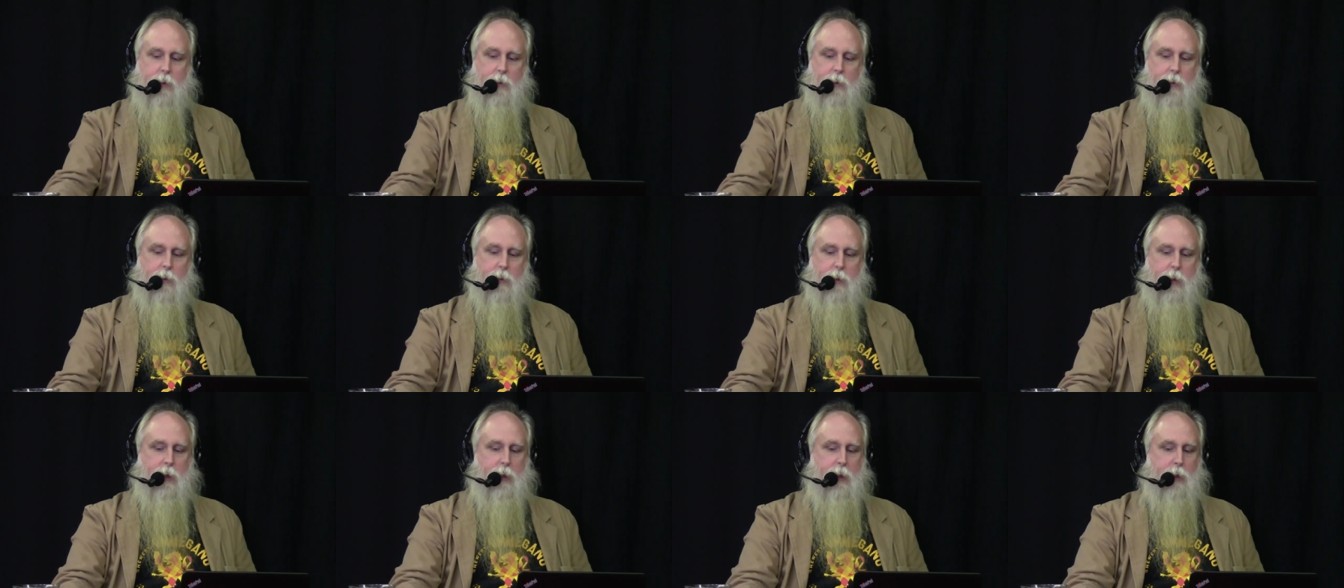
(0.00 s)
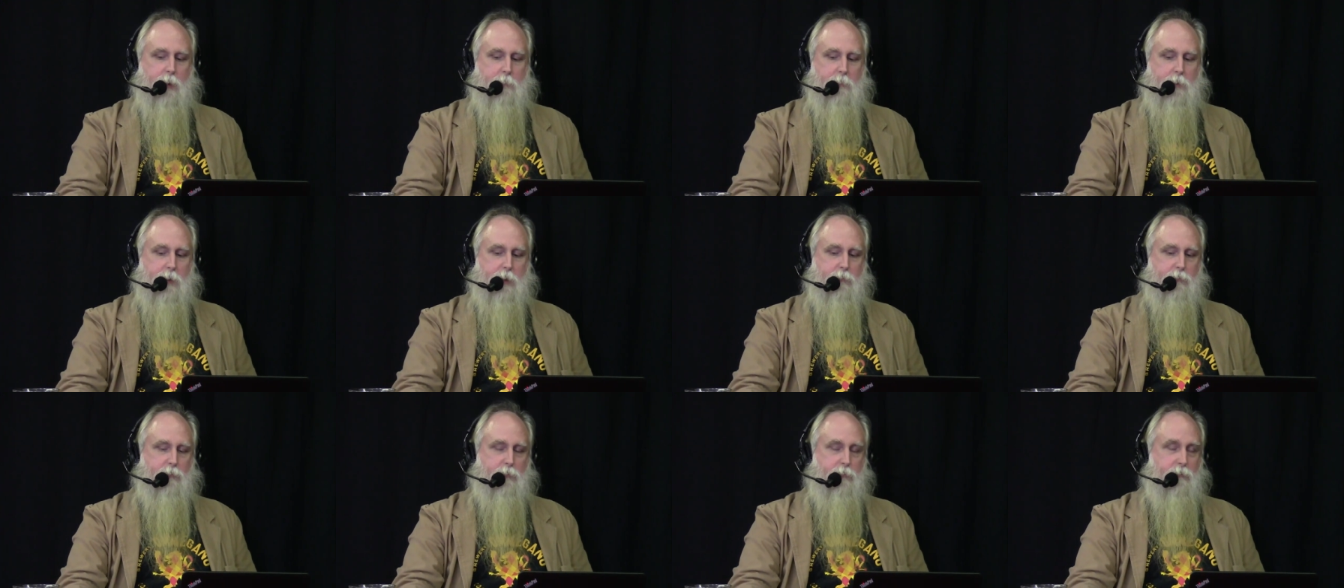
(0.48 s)
Uh,
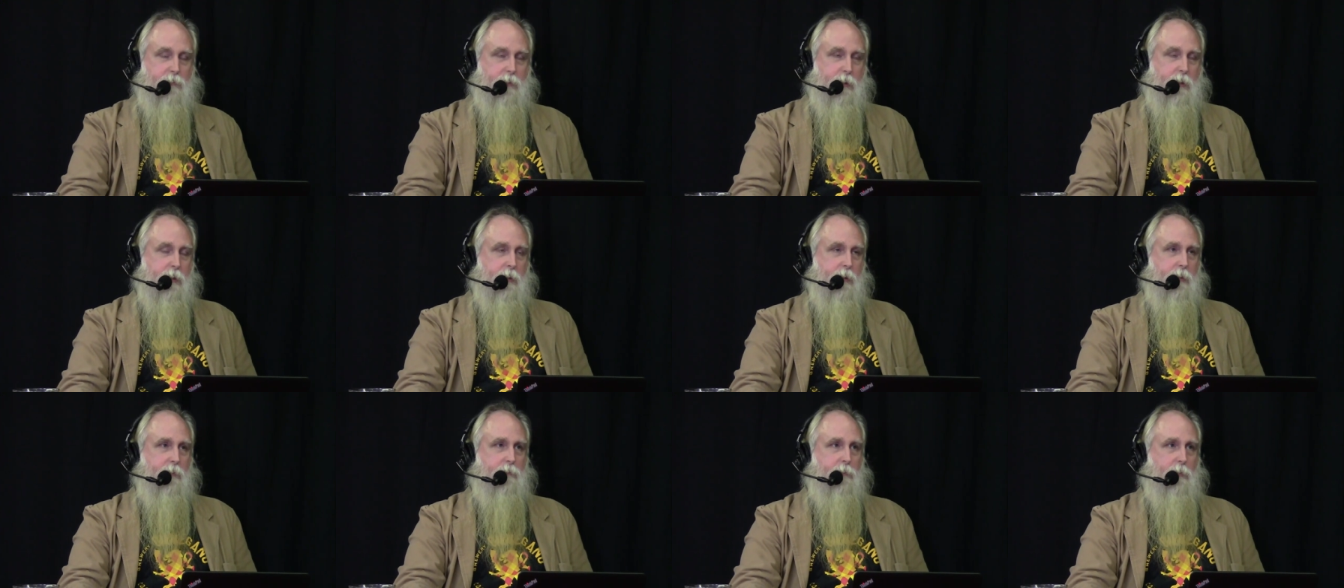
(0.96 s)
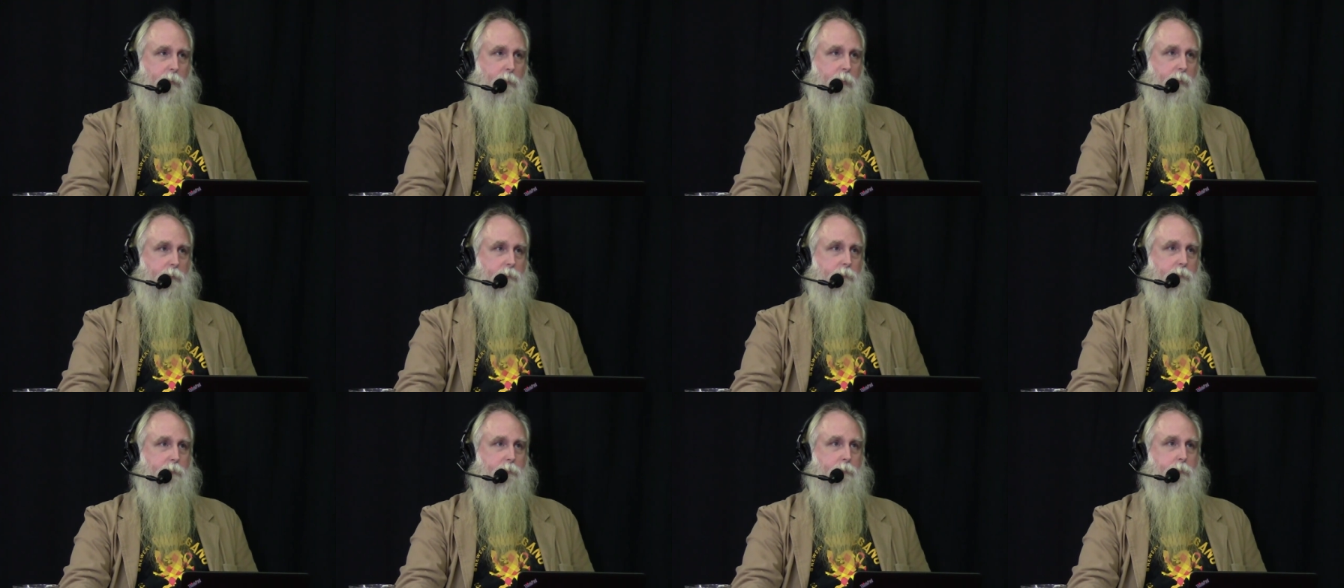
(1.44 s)
it's just the
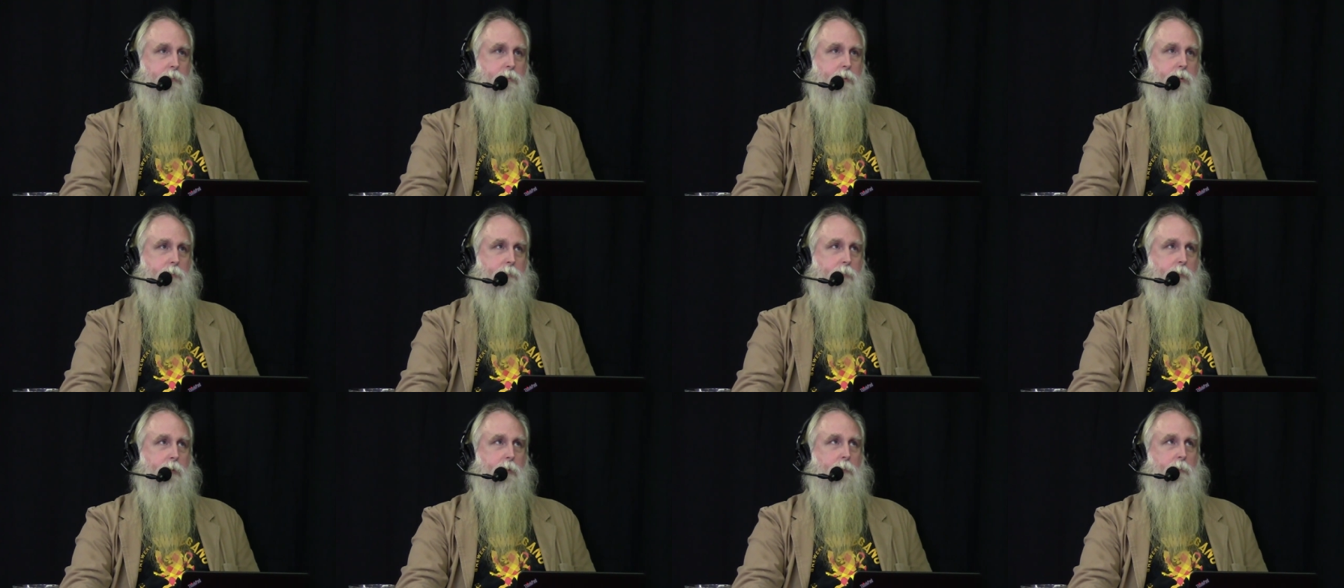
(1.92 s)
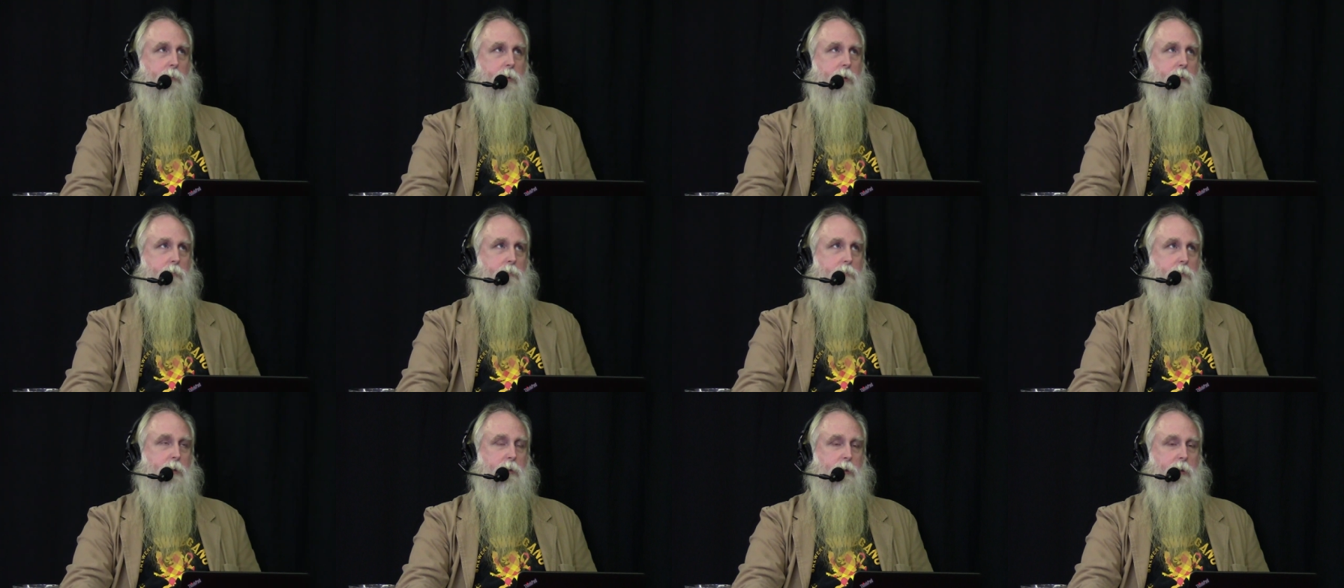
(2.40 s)
consequences are different when
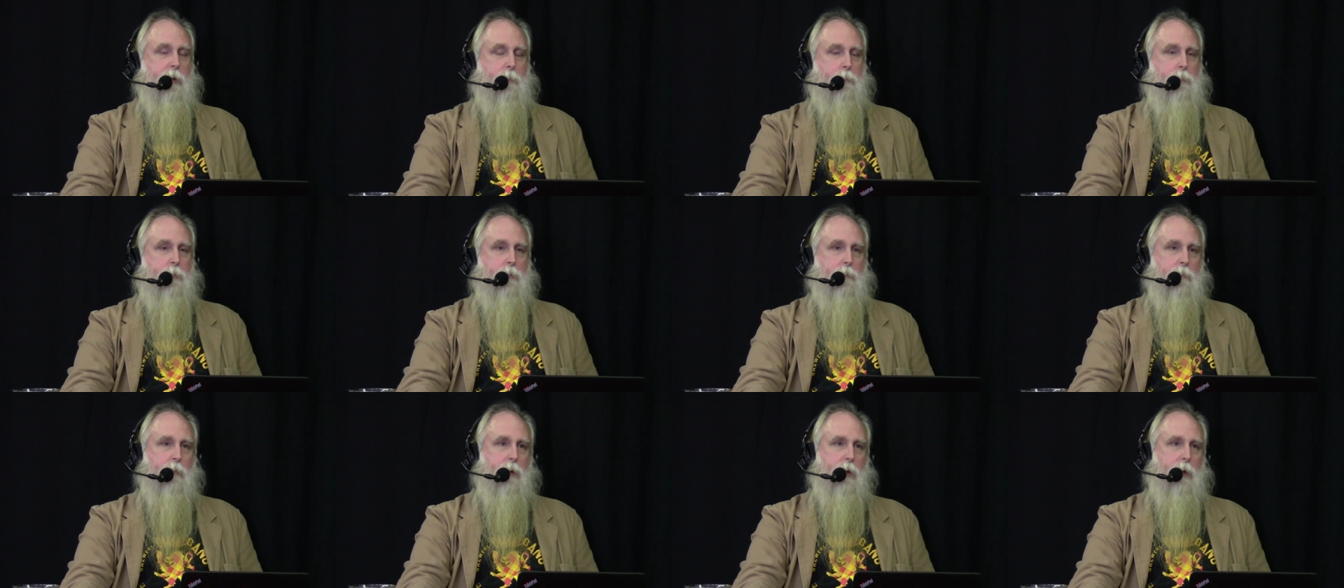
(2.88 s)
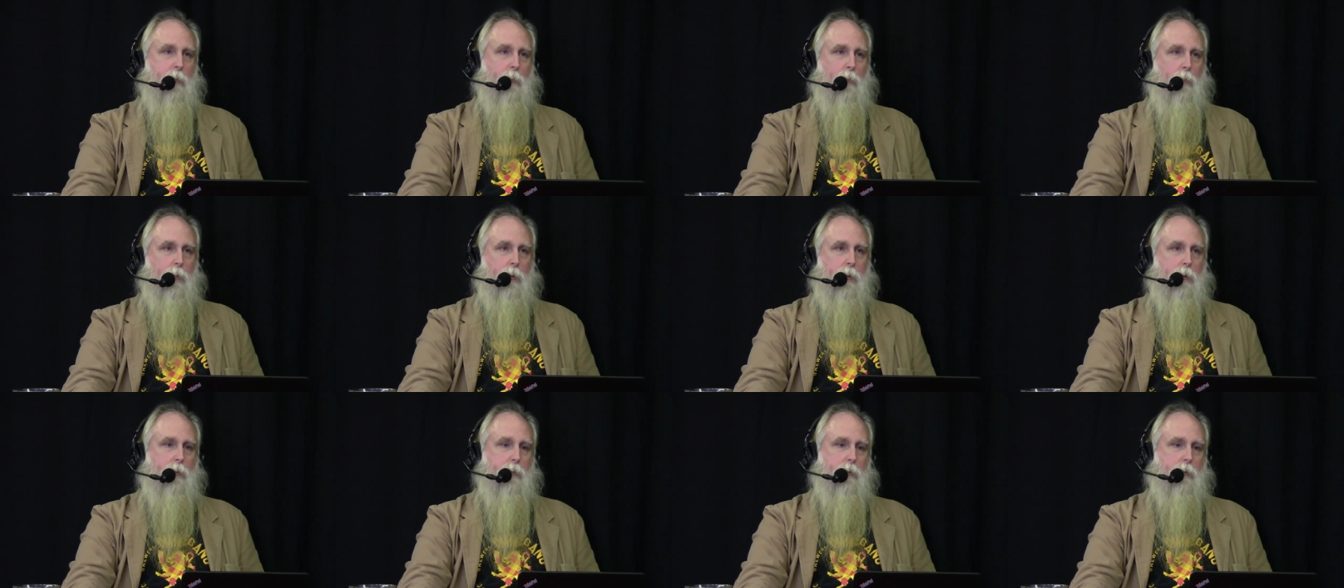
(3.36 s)
you're talking about running
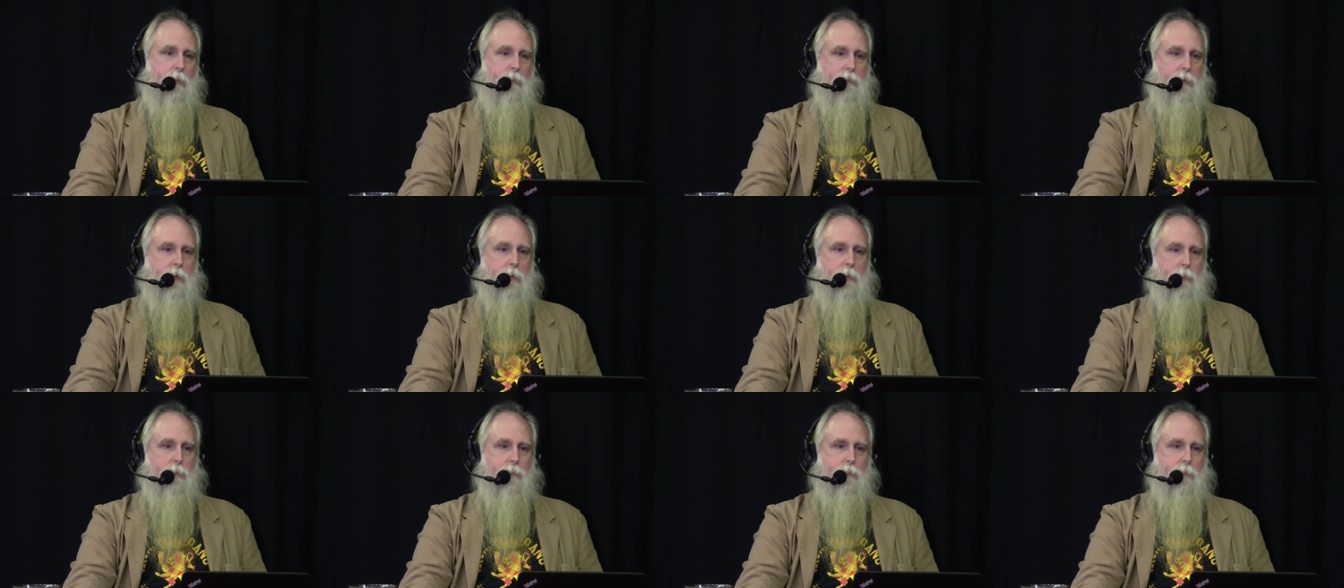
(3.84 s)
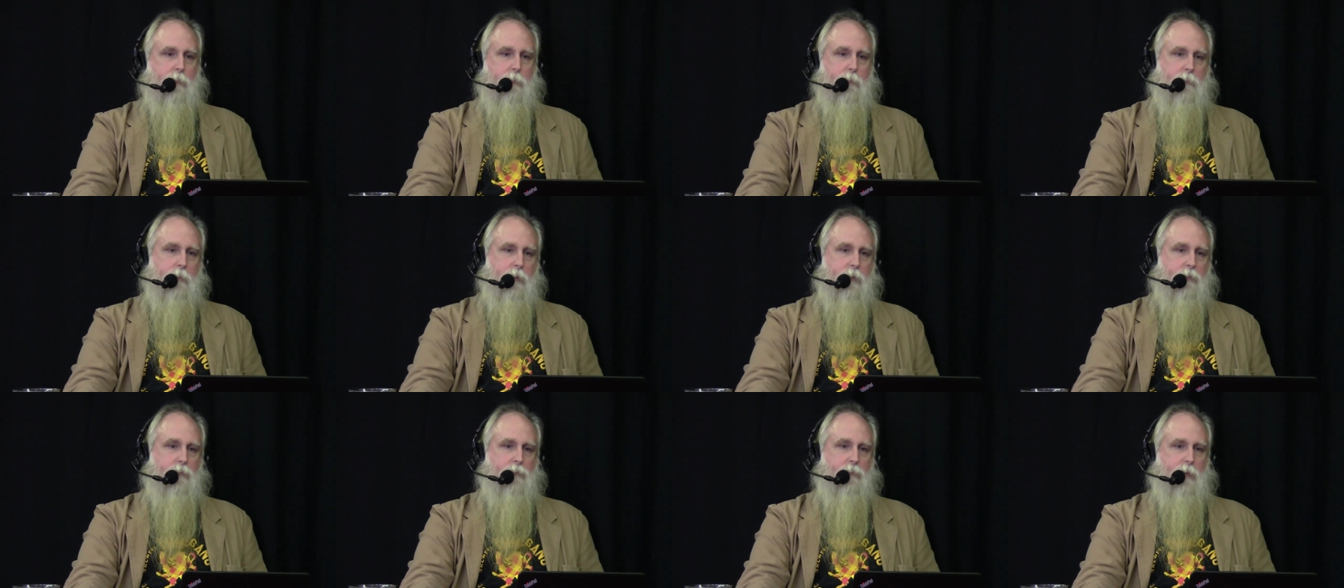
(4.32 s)
one a single
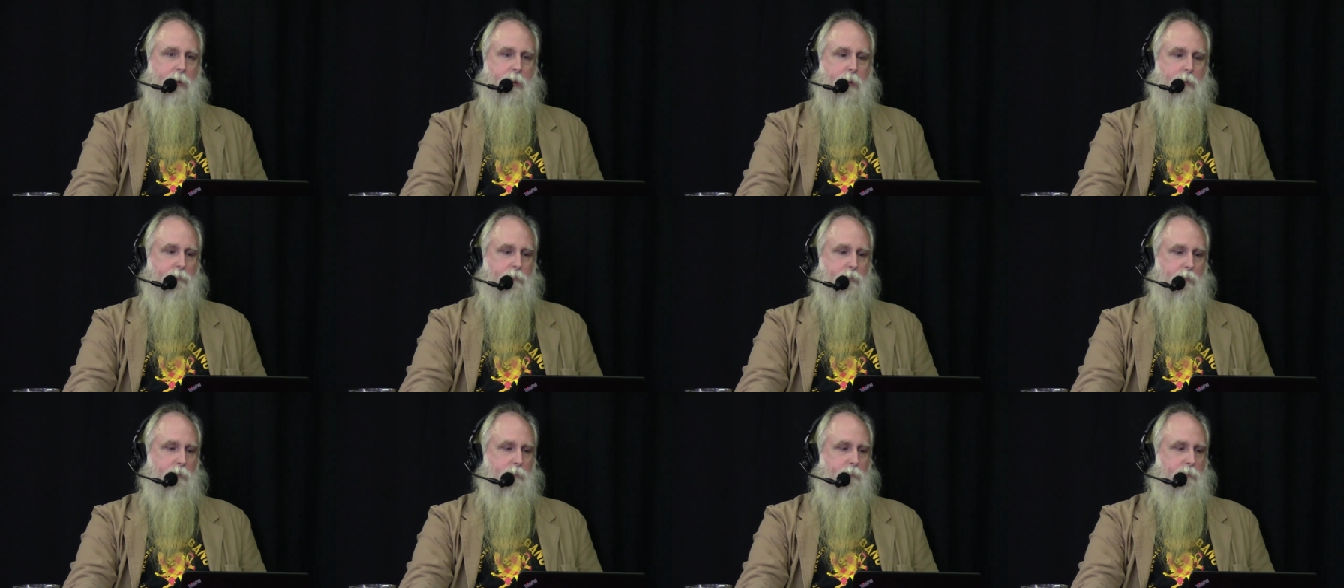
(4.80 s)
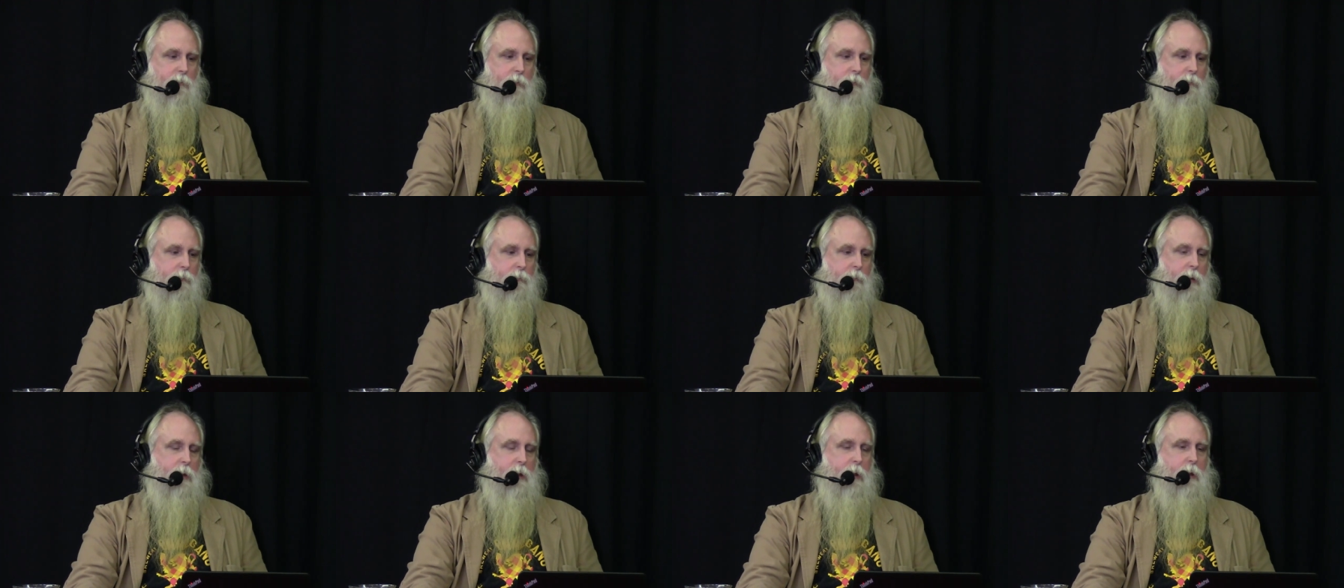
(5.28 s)
server exchange
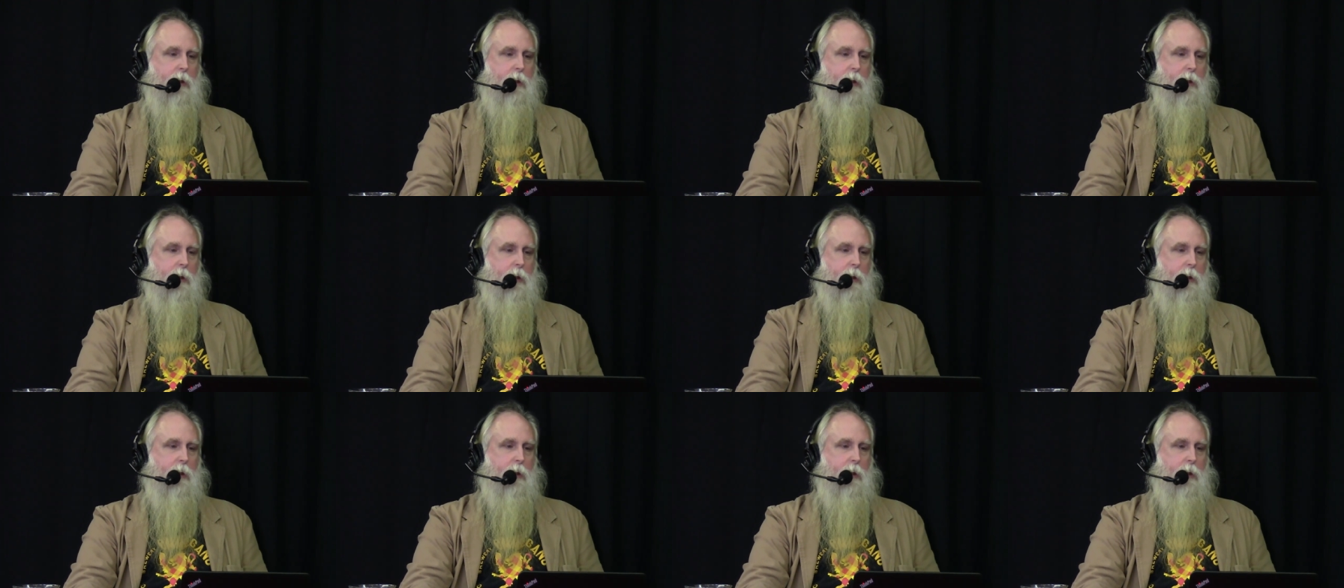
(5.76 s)
instance